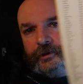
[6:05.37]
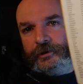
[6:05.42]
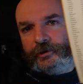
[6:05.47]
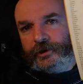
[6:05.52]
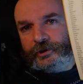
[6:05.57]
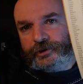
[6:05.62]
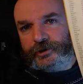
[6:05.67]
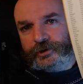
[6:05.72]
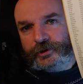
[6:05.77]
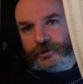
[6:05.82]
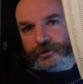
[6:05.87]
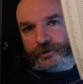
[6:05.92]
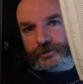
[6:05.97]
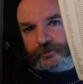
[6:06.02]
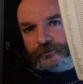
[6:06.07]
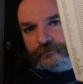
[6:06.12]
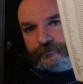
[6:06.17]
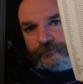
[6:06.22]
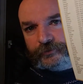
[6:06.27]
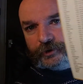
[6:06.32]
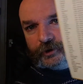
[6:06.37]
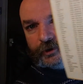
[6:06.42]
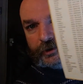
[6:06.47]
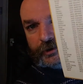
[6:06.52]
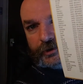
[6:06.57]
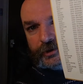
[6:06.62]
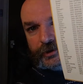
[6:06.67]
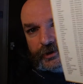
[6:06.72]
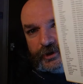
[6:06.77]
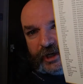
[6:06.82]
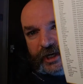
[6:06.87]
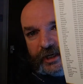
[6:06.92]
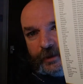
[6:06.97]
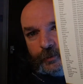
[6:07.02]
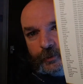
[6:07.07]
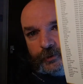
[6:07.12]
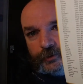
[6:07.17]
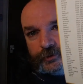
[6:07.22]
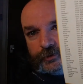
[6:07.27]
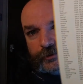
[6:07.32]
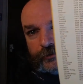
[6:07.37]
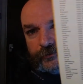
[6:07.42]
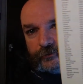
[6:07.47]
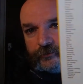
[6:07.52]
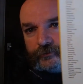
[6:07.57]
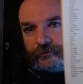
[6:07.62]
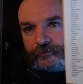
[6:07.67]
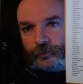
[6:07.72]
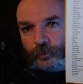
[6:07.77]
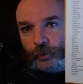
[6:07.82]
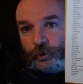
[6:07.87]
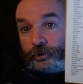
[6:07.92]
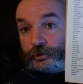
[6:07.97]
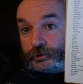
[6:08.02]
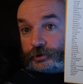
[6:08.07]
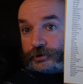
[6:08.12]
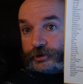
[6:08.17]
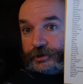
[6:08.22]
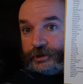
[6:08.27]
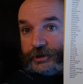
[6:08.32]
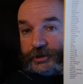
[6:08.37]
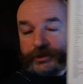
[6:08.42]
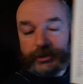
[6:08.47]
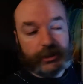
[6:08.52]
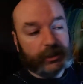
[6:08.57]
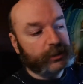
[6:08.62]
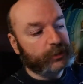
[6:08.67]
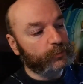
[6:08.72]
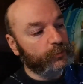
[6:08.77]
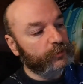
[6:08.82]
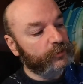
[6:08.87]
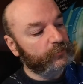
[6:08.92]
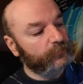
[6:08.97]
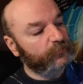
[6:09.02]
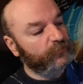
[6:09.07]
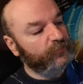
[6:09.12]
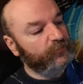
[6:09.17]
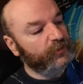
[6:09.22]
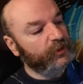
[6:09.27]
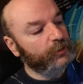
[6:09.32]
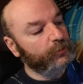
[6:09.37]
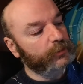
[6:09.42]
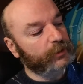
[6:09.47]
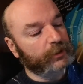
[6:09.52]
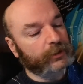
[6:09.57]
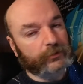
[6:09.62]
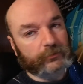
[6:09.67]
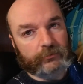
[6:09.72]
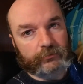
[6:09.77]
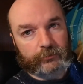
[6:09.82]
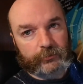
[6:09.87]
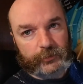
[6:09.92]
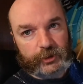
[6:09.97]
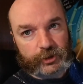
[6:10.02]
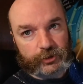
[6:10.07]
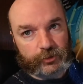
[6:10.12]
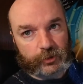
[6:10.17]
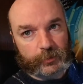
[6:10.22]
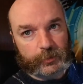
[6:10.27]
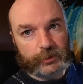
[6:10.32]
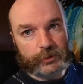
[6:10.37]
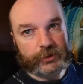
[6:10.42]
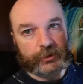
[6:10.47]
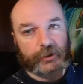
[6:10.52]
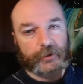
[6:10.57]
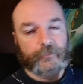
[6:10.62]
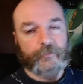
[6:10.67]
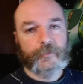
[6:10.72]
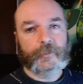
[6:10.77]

Lots and lots of tables of world statistics with a few little descriptions.